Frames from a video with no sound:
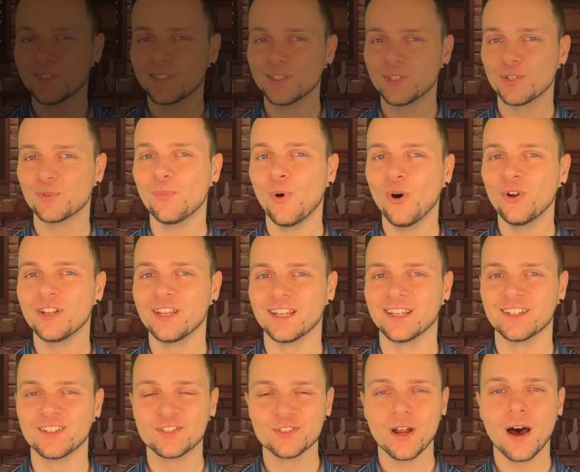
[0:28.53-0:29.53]
Good
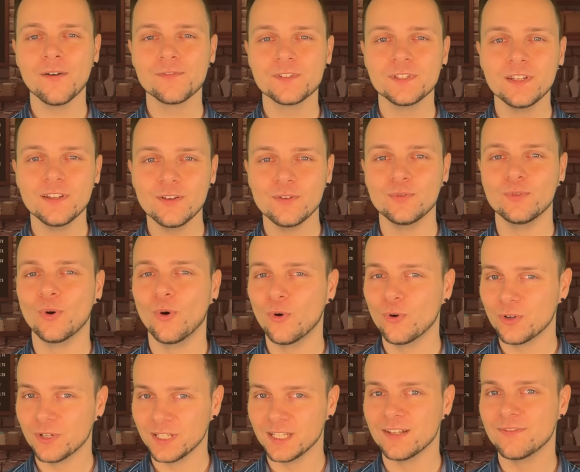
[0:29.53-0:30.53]
morning, good afternoon, or
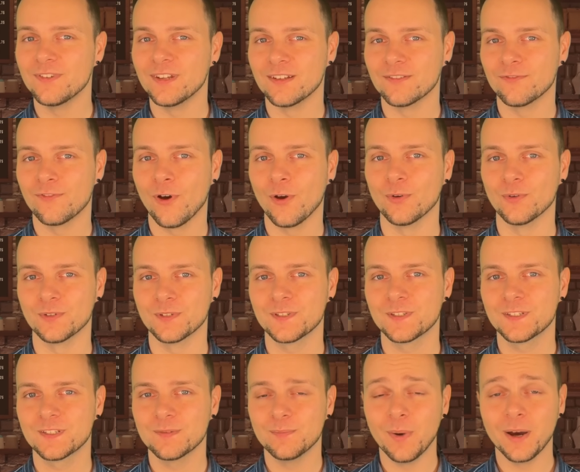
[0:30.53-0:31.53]
good evening,
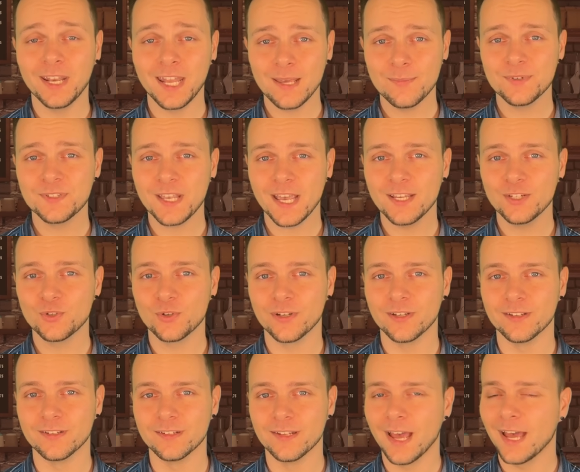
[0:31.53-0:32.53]
folks. My name is
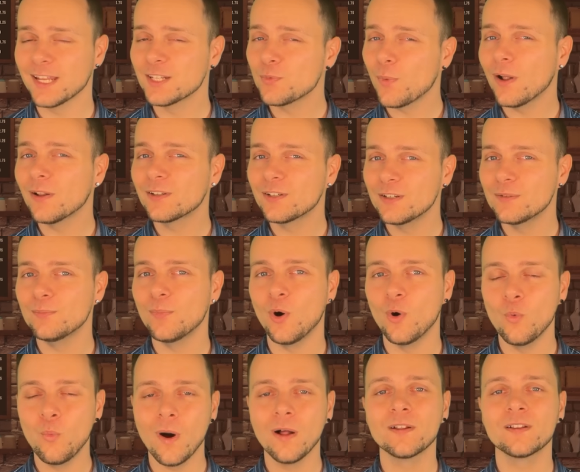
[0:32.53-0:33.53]
Adrian, and welcome or
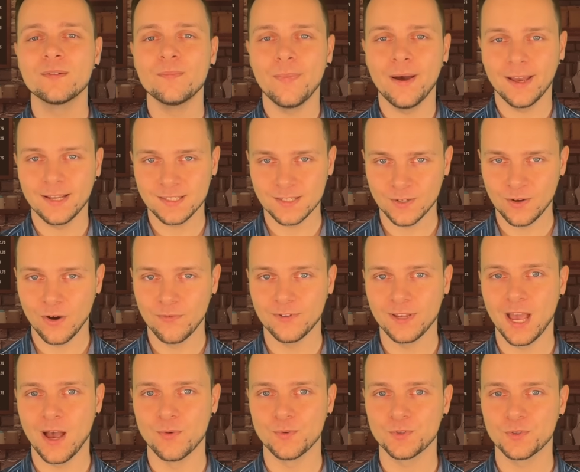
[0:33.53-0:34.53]
welcome back to
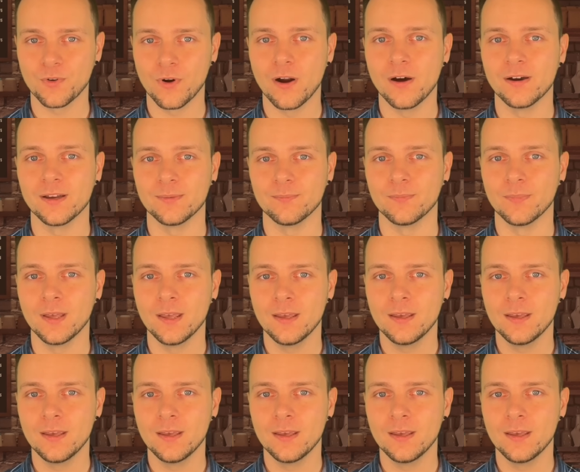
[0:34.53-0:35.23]
Coffeehouse Crime.